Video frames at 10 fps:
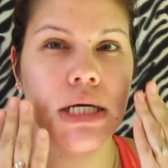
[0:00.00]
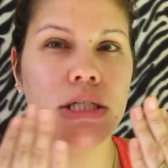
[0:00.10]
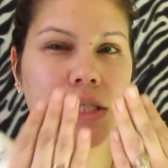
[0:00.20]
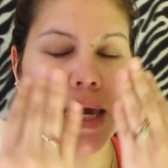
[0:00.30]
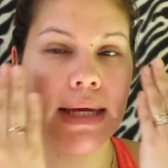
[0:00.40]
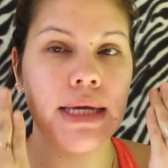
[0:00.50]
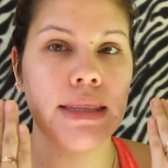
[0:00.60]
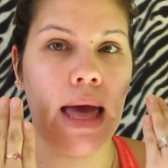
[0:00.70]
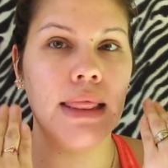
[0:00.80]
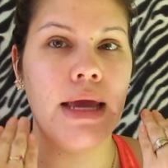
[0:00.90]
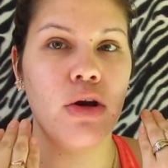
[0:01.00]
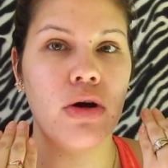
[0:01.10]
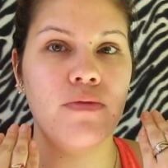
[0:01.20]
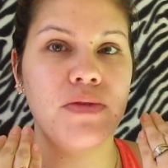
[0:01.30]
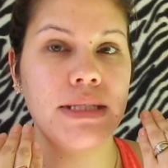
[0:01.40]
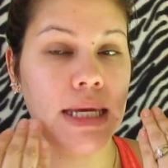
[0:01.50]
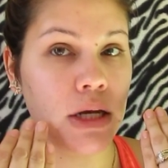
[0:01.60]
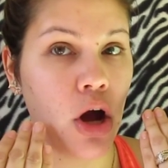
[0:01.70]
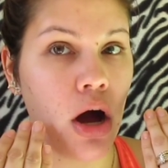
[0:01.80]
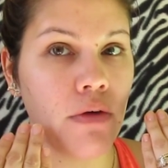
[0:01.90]
taking that layer of skin
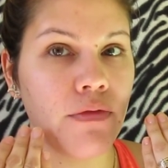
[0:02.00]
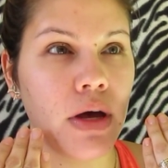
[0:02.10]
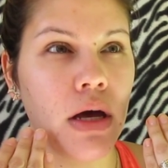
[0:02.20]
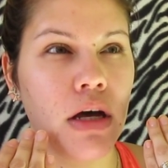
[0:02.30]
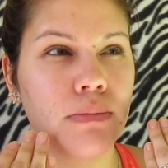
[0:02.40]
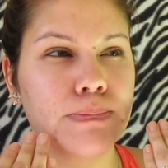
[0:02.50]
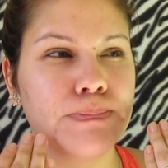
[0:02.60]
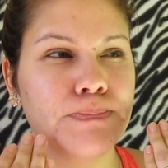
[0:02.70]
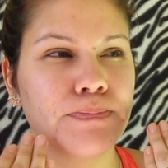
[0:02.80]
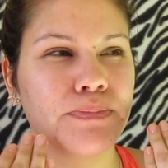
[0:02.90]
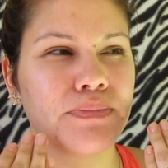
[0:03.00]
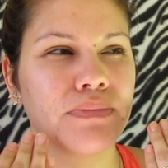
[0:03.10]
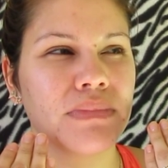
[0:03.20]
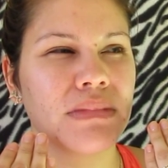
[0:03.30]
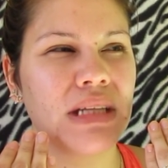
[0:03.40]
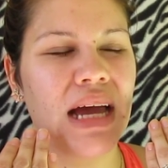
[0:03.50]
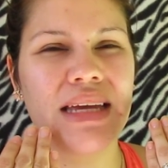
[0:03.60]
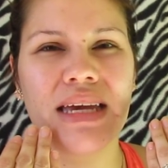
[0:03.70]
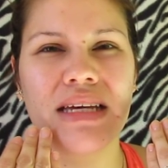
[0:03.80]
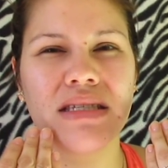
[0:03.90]
off. I
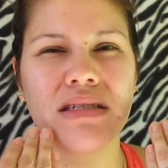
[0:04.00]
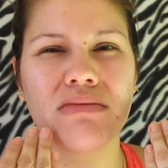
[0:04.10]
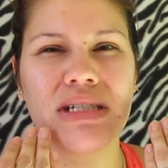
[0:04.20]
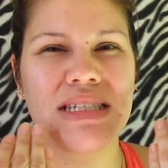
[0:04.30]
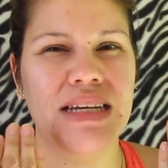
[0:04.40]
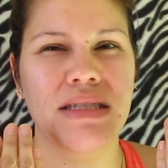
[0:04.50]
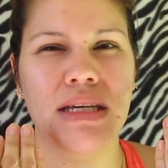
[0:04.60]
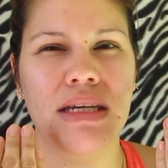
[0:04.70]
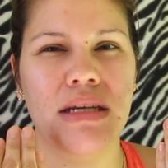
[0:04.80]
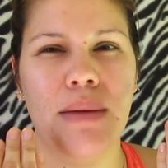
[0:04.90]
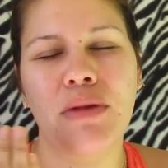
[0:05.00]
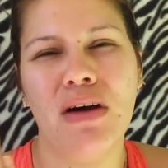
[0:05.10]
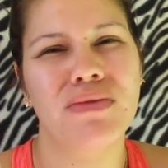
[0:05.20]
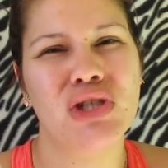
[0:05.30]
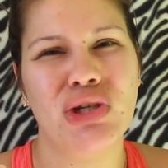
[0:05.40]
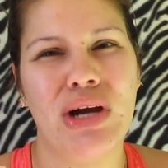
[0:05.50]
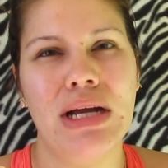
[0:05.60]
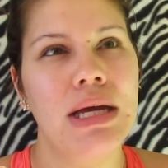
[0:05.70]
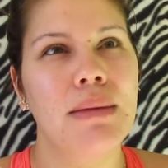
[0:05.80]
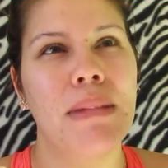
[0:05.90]
guess with dead skin, I'm not for sure.
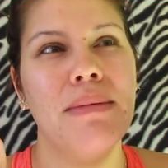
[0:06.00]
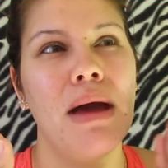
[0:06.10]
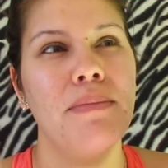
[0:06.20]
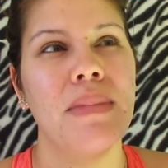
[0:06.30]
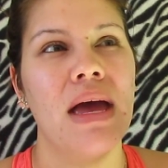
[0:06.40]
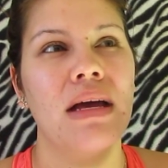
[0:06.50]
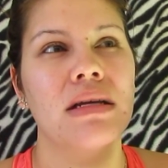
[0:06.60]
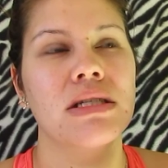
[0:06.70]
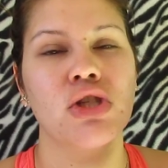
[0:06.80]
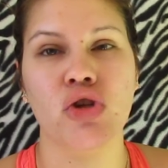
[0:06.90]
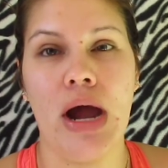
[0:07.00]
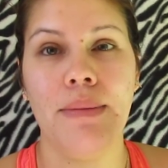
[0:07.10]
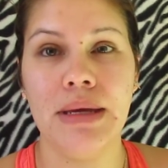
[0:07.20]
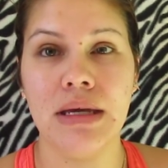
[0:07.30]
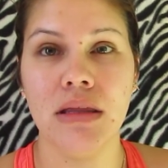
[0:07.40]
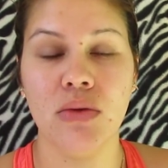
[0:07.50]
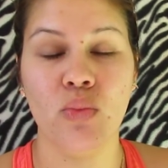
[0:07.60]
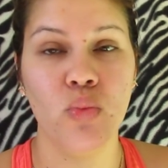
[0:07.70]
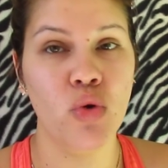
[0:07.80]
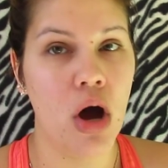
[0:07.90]
Maybe I'm describing it
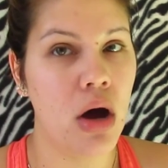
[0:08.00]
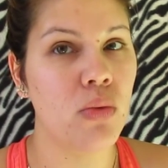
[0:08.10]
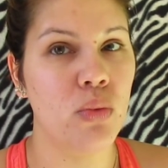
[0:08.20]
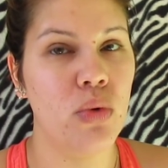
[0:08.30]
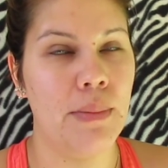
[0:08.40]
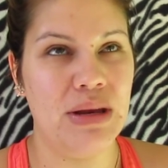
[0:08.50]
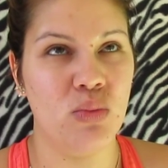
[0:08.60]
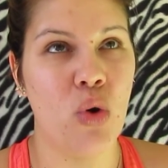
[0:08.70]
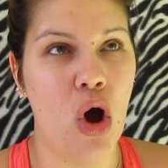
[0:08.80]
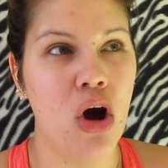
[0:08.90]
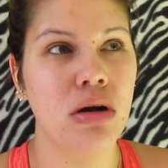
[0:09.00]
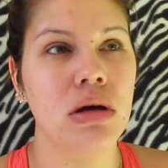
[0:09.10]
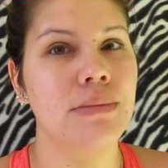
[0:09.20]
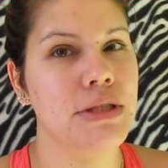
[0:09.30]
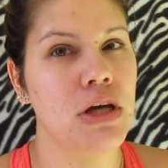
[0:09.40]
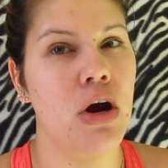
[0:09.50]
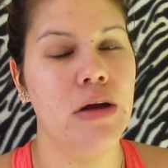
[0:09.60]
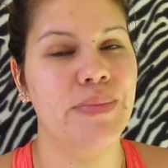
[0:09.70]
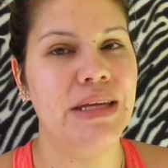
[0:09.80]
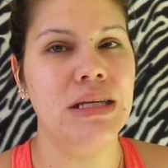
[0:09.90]
wrong. I'm
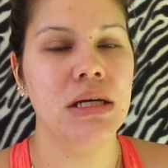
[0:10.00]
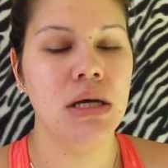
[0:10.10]
sorry, but